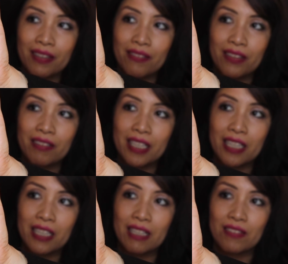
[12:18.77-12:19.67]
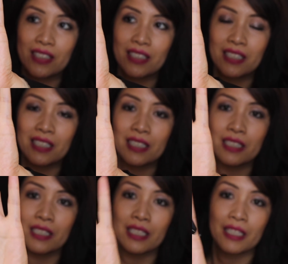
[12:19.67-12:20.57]
Very clever,
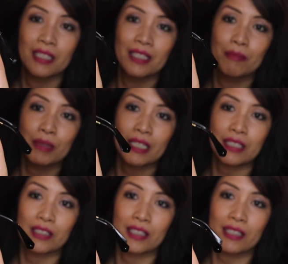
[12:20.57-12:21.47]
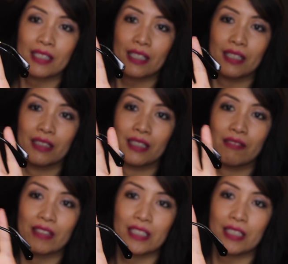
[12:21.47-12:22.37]
but I
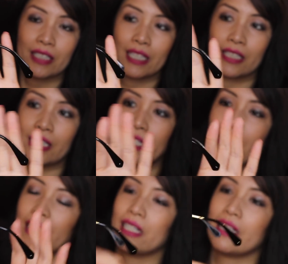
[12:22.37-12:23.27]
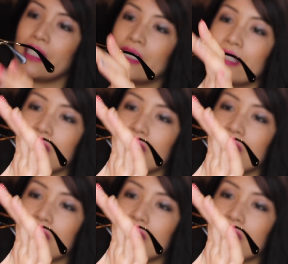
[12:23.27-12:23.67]
love the detailing, and